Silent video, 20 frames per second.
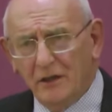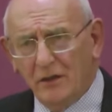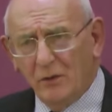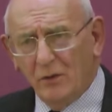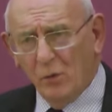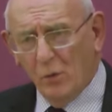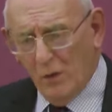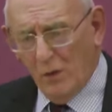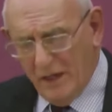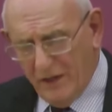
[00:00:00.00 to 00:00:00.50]

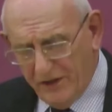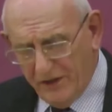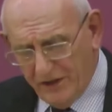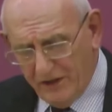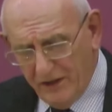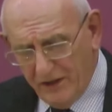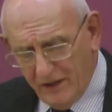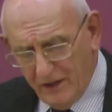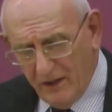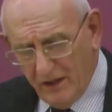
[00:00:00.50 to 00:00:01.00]
with
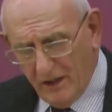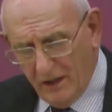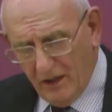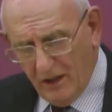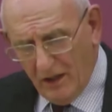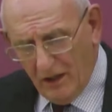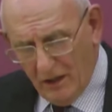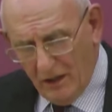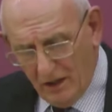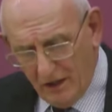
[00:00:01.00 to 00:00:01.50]

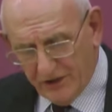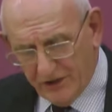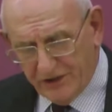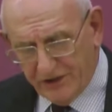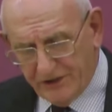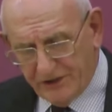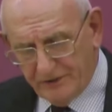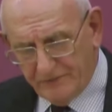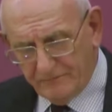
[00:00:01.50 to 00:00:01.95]
us.